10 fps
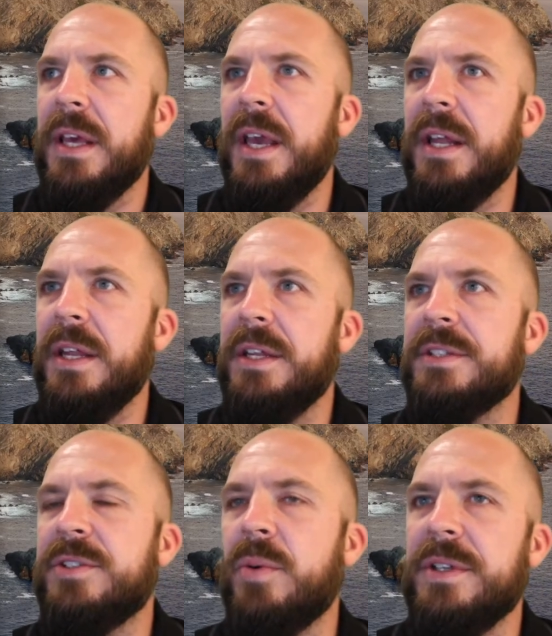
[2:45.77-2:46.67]
and it
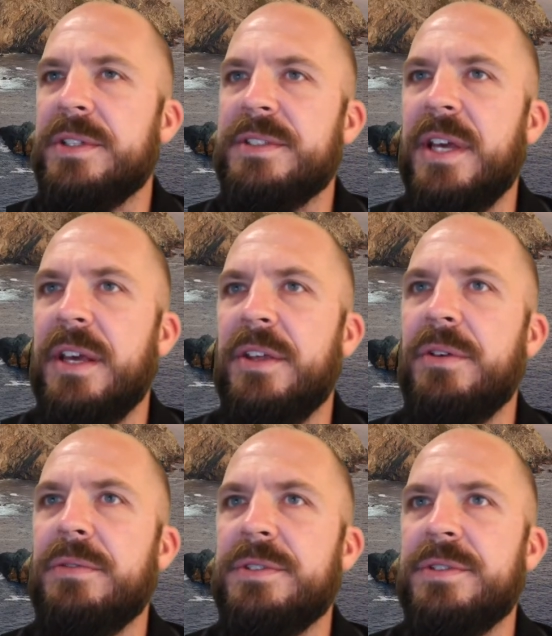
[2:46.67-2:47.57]
is going to take
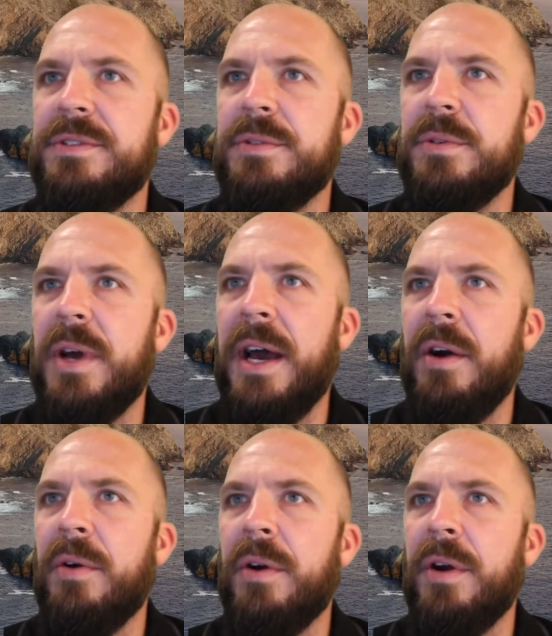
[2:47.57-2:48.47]
you to
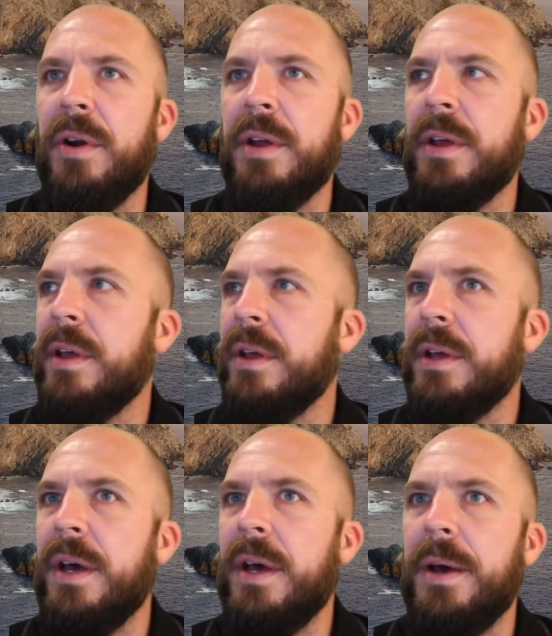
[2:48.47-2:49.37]
our
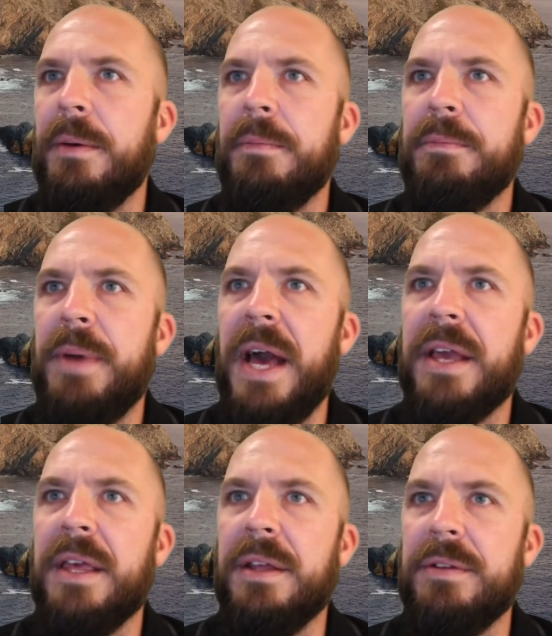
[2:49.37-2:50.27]

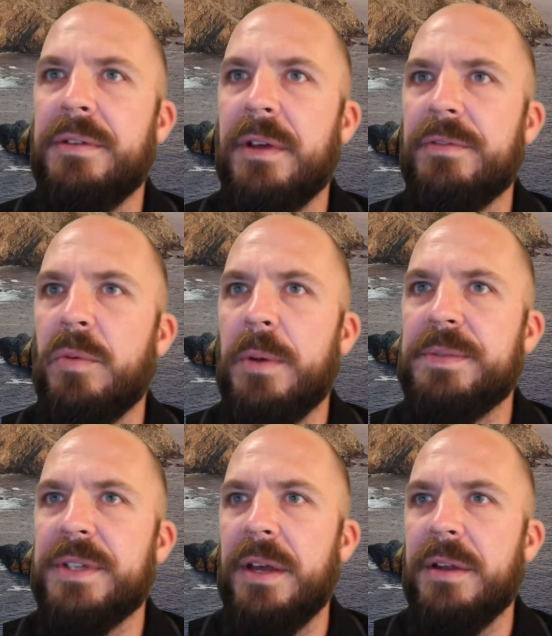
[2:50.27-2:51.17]
back end of the
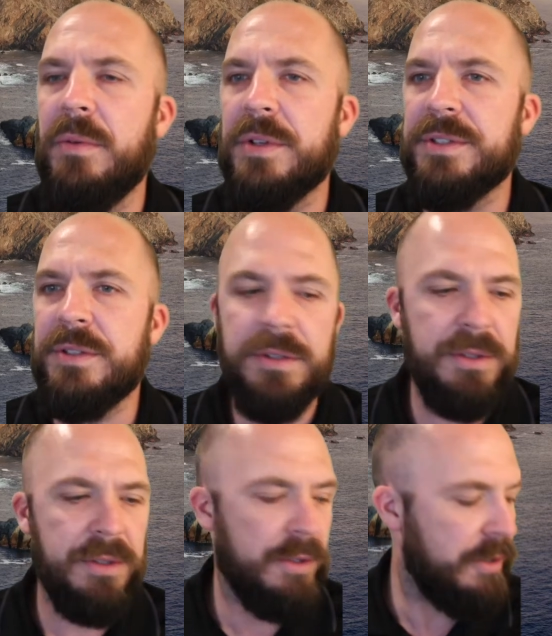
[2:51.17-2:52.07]
website, what's
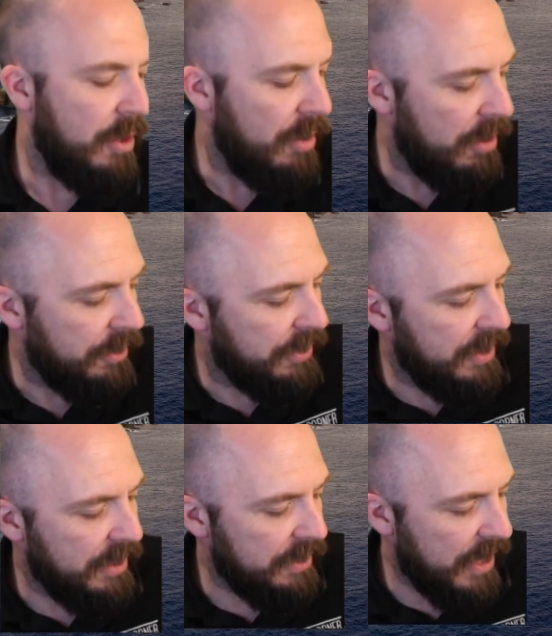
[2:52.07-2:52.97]
called
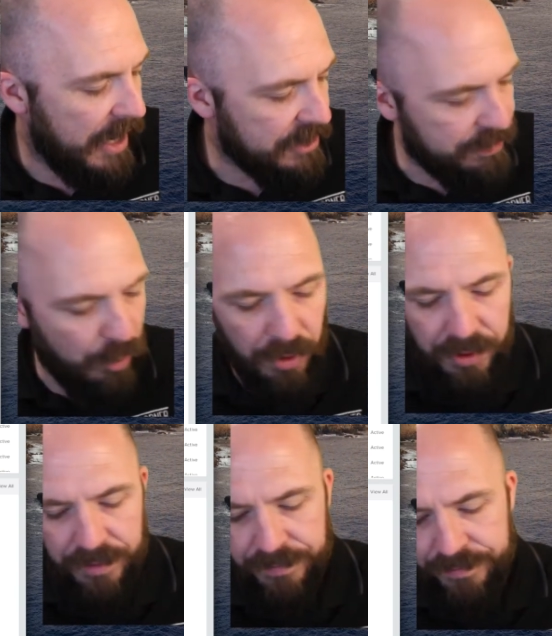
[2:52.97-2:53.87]
the
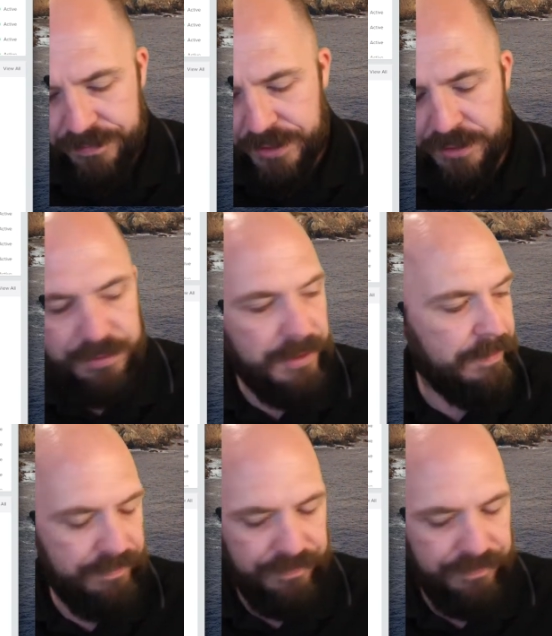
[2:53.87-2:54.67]
dashboard. Excuse me.